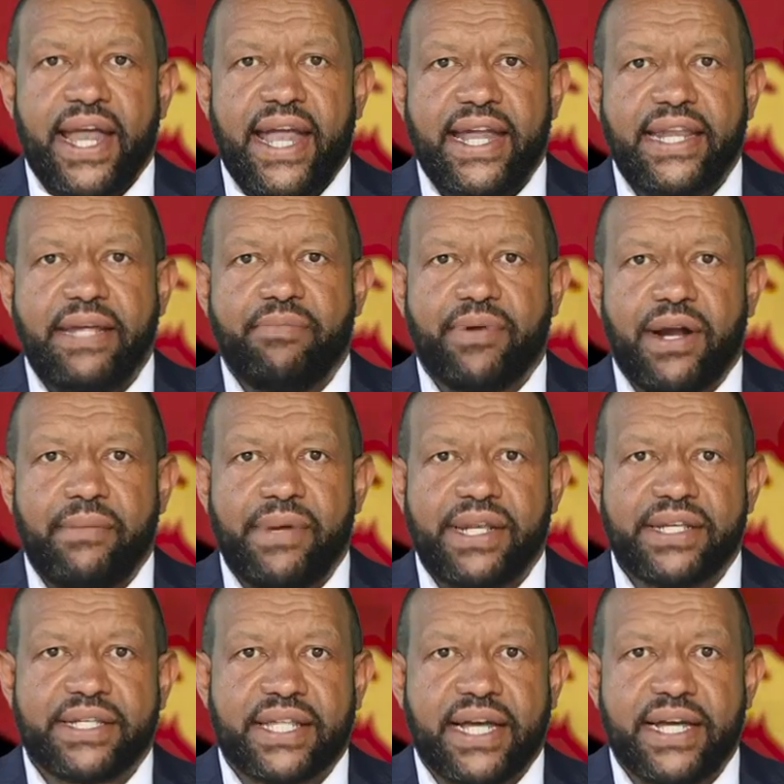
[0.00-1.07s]
Any Prime
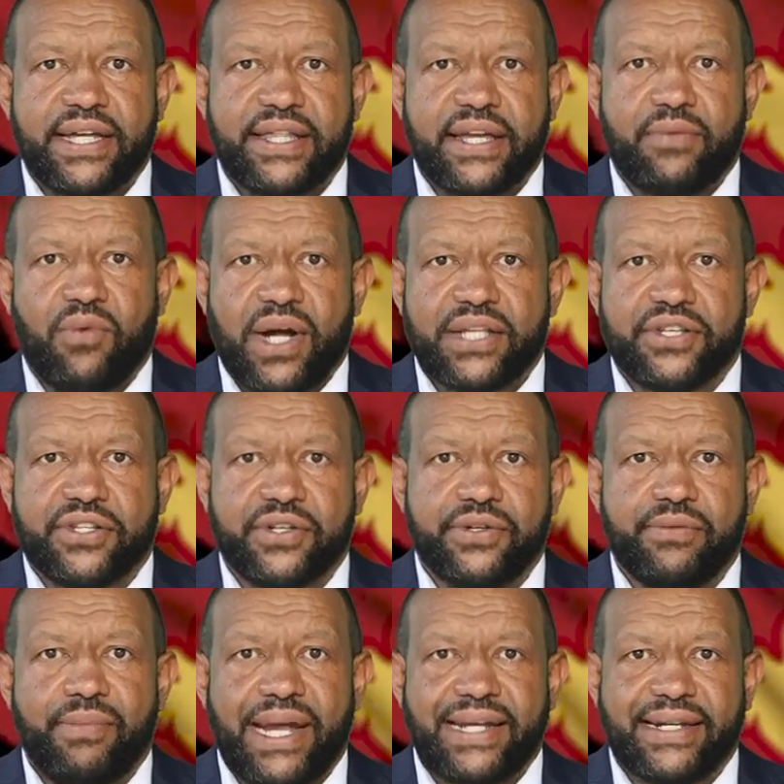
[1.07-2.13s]
Minister that wants
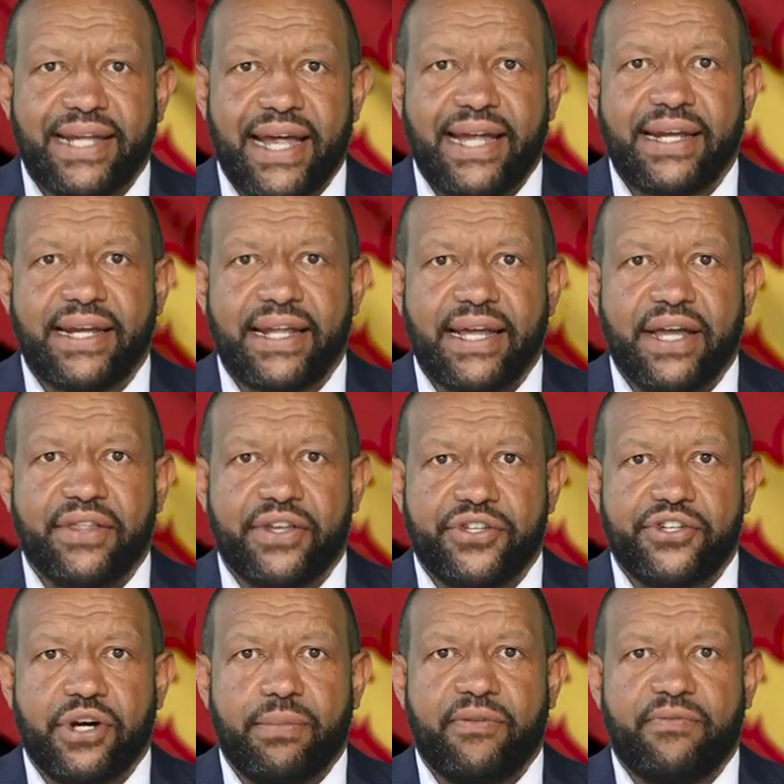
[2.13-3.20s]
to maintain the
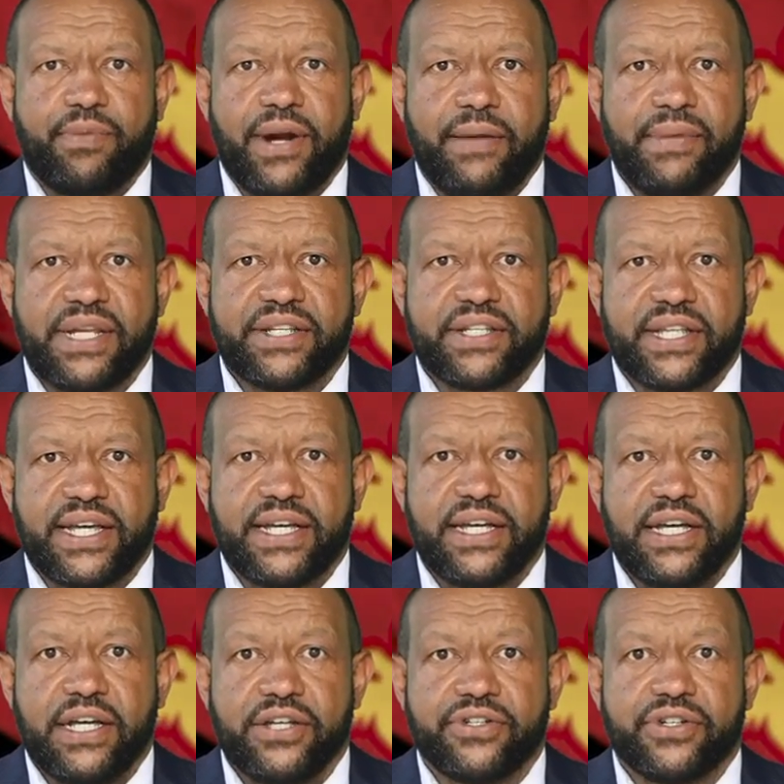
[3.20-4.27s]
job of Prime Minister
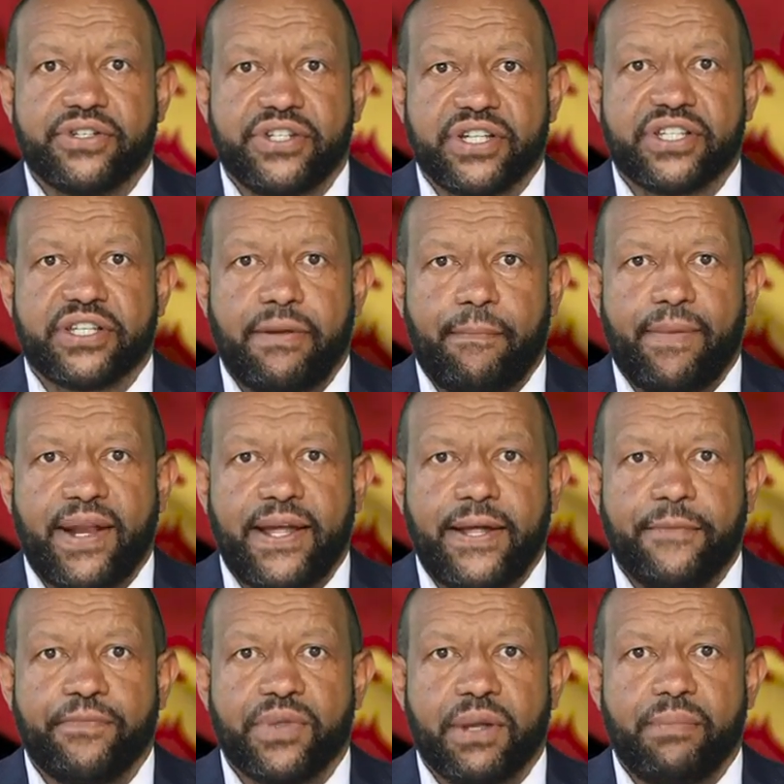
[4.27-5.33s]
should just
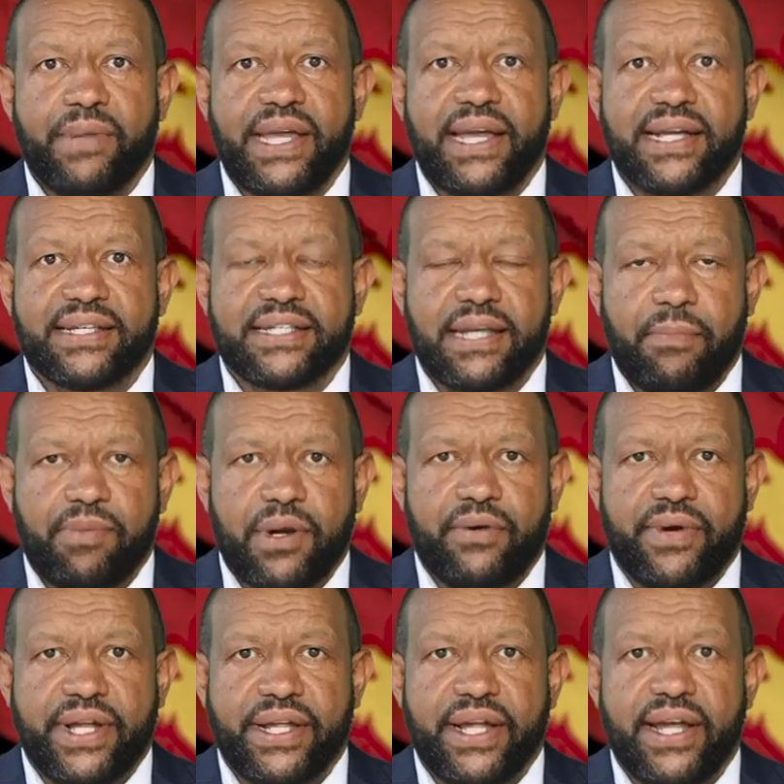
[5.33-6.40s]
simply be
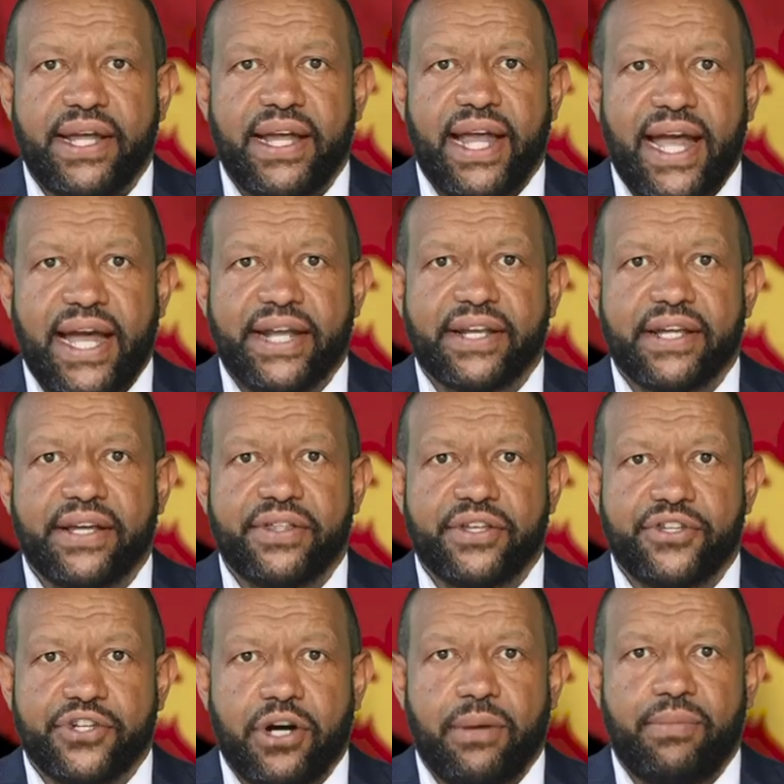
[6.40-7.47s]
exemplary at the
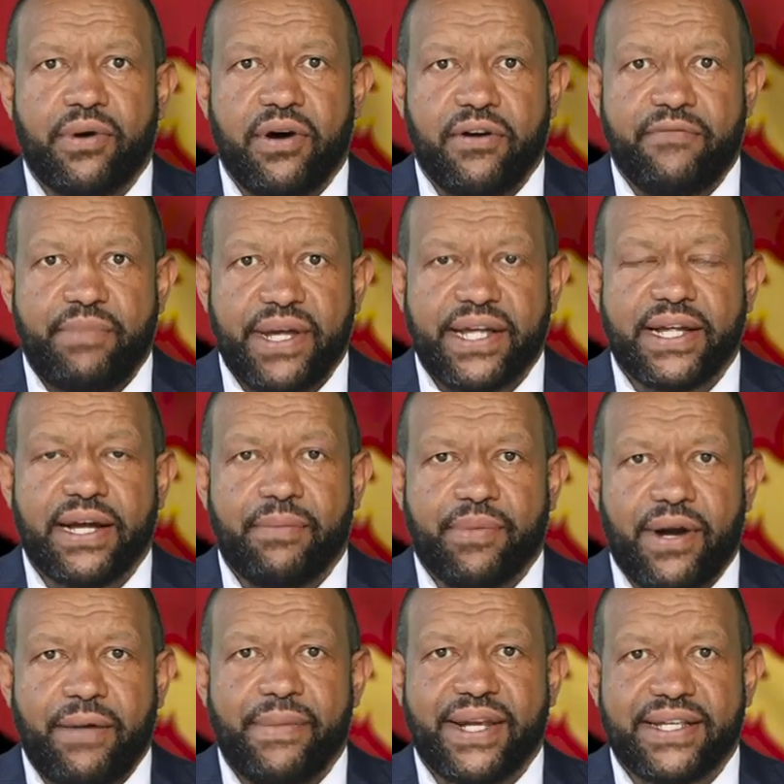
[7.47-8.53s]
job of being a
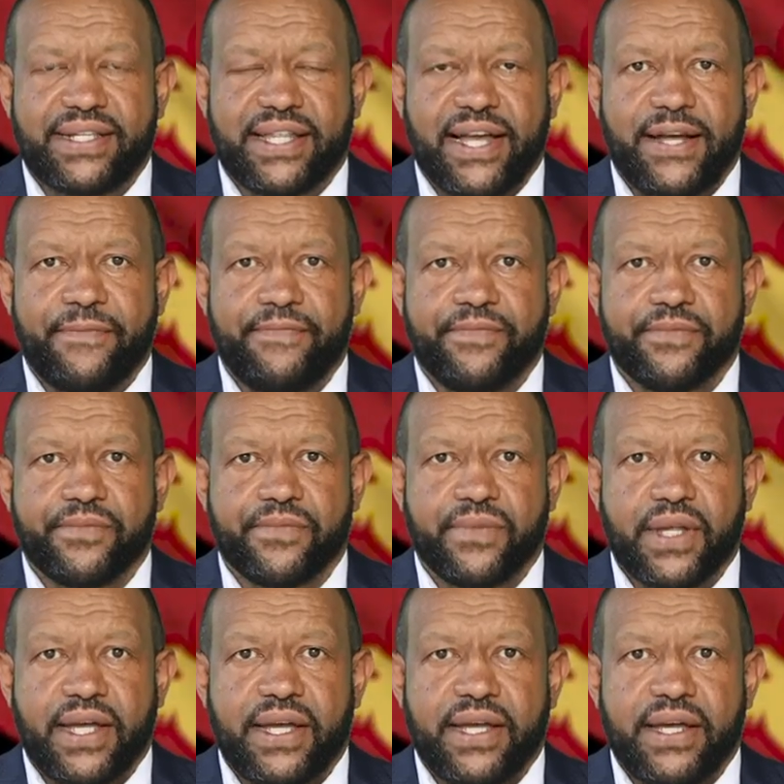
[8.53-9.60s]
Prime Minister.
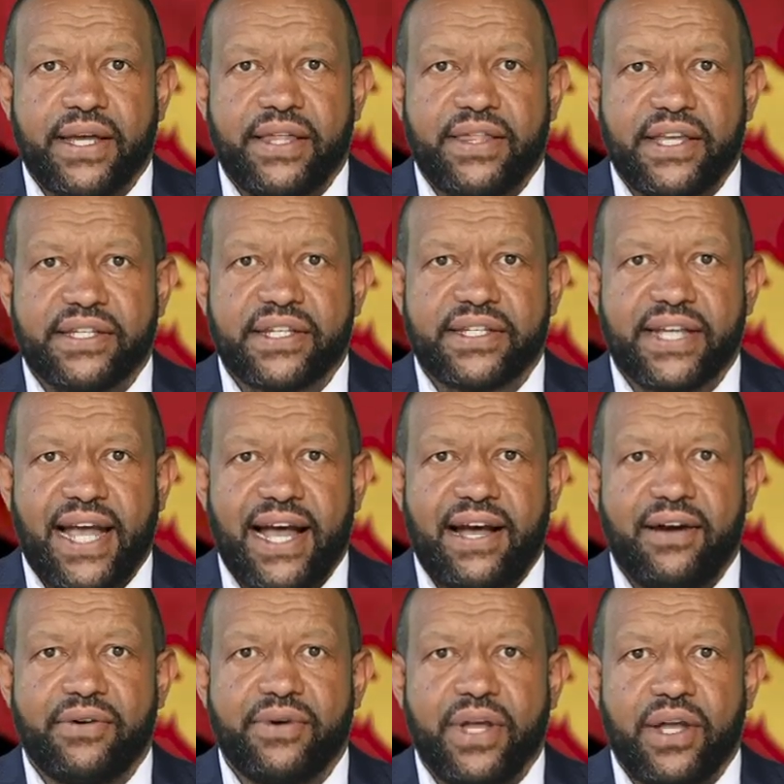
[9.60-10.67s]
This is
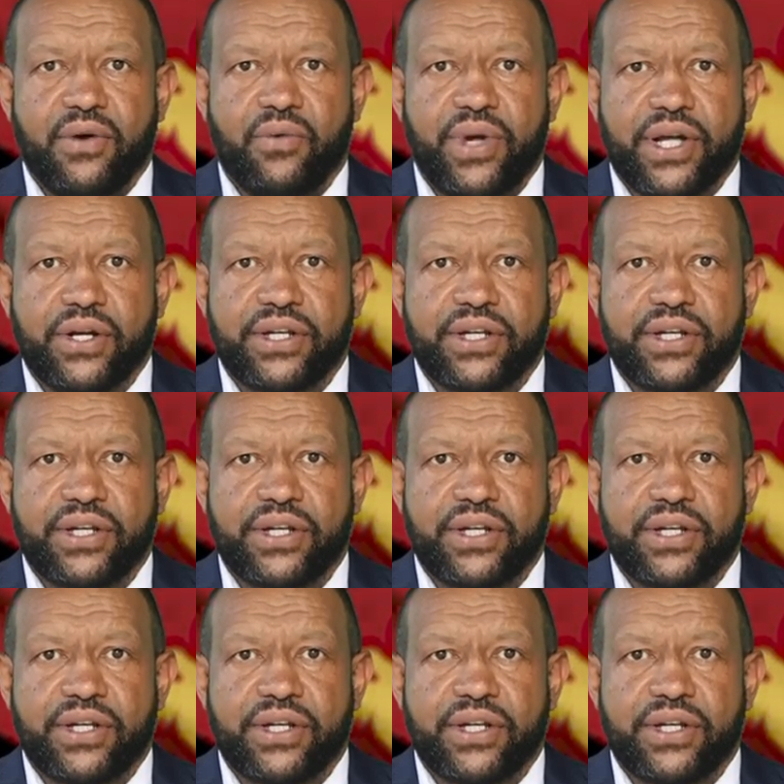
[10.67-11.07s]
how we